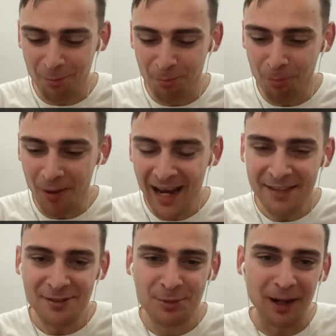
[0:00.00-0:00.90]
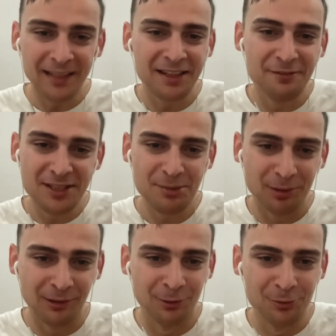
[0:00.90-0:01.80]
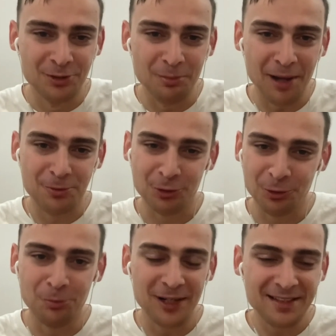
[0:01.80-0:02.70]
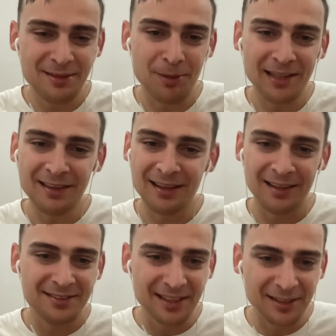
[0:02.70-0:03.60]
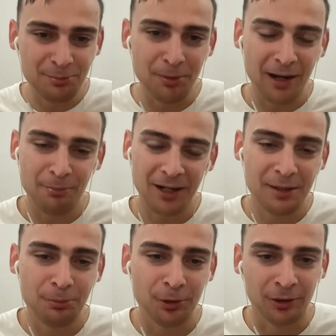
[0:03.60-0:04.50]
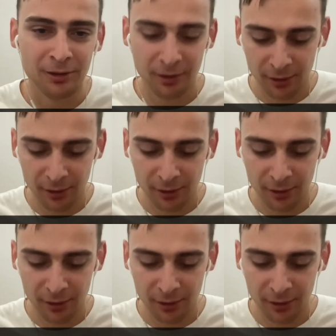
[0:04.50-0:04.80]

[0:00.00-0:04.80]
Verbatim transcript: made this button visible on the map. So you press the button and send bug report.